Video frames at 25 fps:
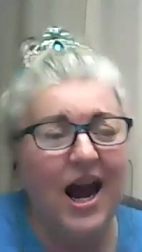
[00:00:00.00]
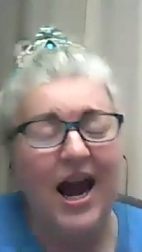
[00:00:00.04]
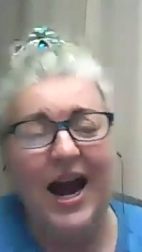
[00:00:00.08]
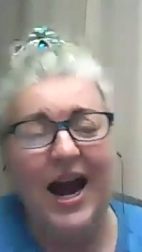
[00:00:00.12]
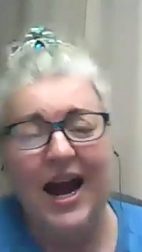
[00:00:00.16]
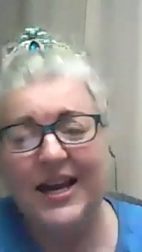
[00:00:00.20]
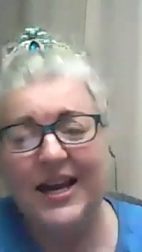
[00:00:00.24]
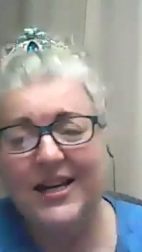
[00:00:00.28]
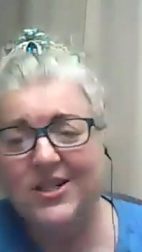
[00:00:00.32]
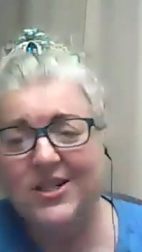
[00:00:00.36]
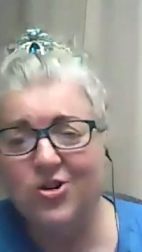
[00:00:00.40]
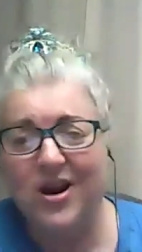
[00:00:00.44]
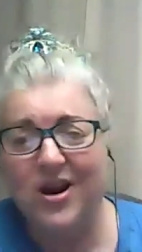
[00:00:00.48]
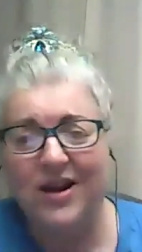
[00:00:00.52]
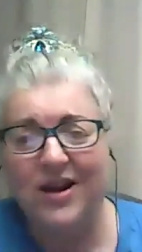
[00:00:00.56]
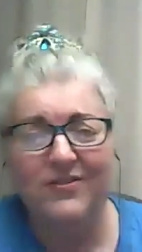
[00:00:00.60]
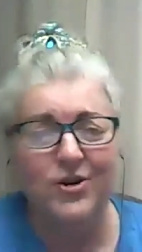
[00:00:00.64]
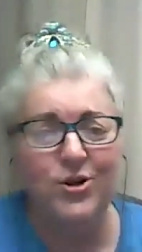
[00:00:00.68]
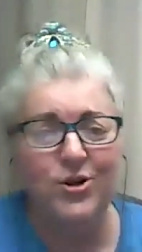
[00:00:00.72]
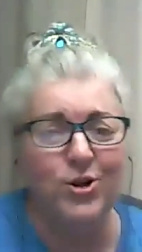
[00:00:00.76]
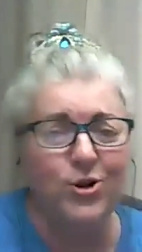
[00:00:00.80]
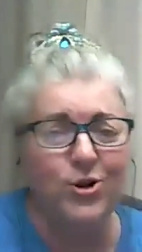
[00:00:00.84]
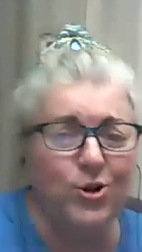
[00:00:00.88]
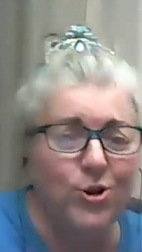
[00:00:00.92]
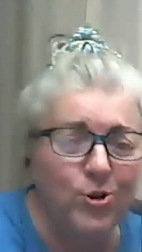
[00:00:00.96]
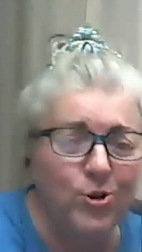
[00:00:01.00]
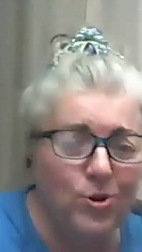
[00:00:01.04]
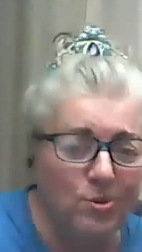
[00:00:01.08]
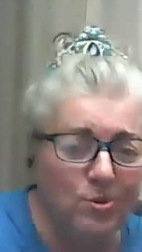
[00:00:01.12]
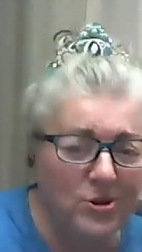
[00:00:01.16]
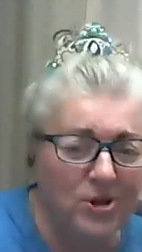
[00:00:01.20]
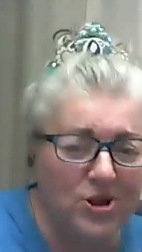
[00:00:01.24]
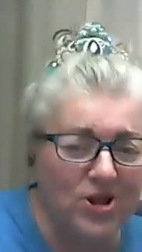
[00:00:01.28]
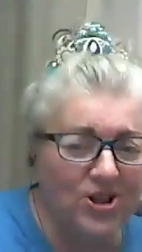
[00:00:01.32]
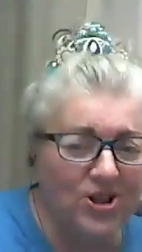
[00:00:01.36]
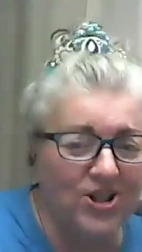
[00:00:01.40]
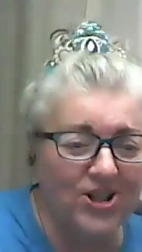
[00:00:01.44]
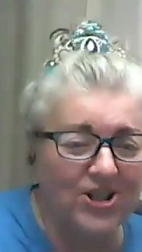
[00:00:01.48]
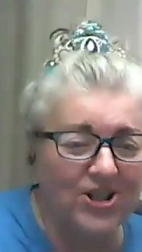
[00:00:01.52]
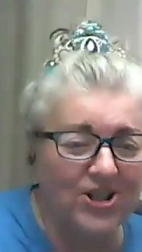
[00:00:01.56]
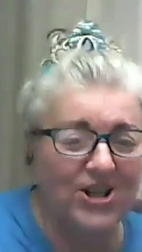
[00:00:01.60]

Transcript: I could drive an Uber.